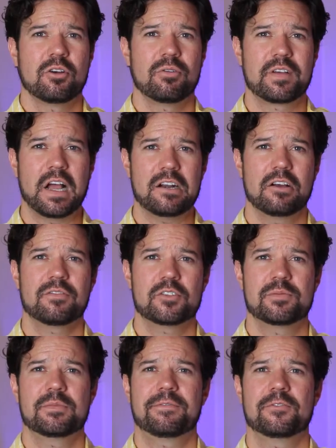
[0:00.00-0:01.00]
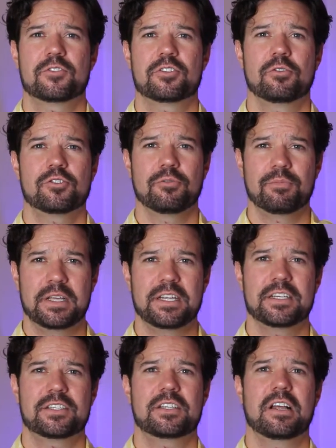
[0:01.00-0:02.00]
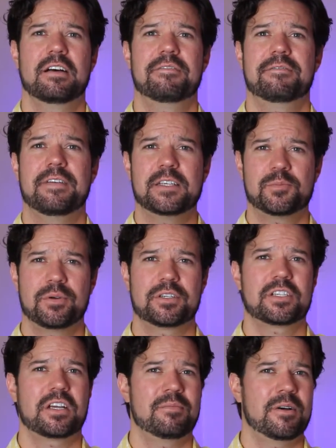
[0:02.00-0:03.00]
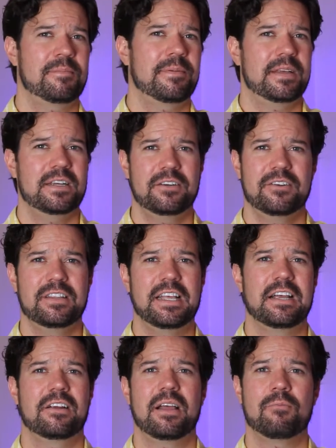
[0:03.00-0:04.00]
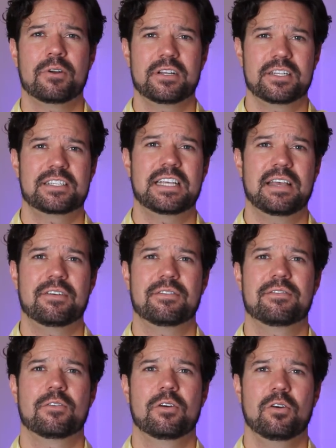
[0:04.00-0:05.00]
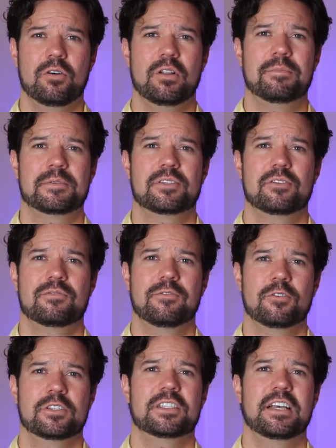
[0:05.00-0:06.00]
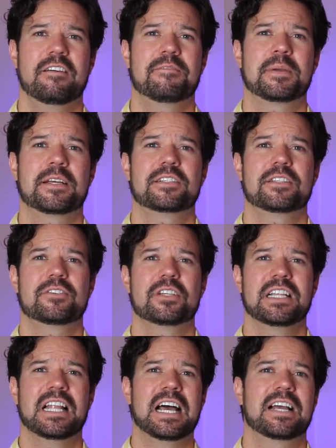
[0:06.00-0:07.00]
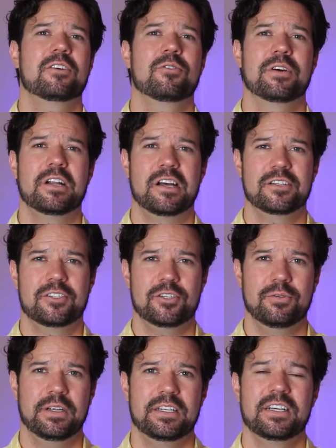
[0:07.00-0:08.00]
So we've gone over some different social media stuff. Facebook's come up here and there, and I wanted to save it for a whole episode for itself because there's a lot going on to it.